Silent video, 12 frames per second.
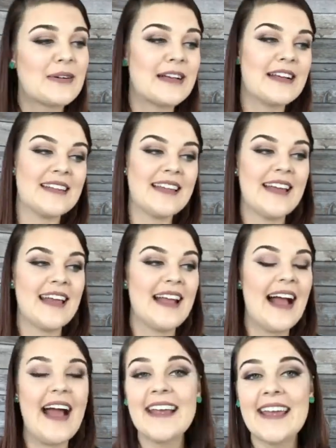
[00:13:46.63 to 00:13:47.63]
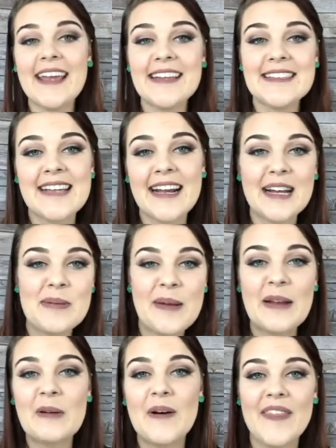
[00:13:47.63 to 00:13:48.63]
or you're thinking I can't sign up
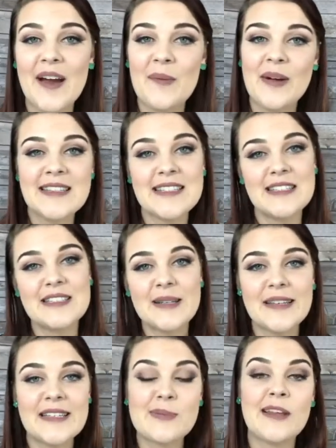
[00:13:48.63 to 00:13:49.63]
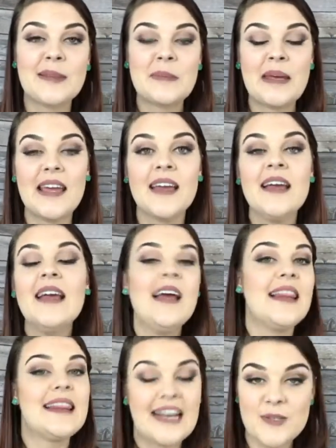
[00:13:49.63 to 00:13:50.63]
anyone that wants to do this with me,
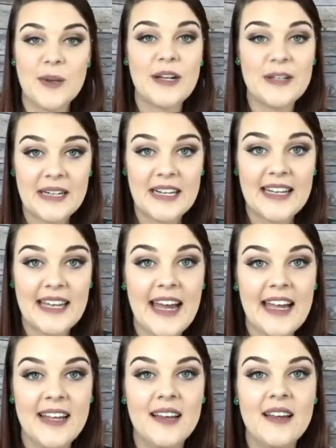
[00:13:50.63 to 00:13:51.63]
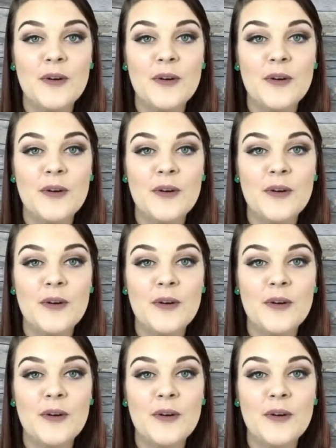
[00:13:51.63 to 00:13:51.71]
that's what you're gonna get.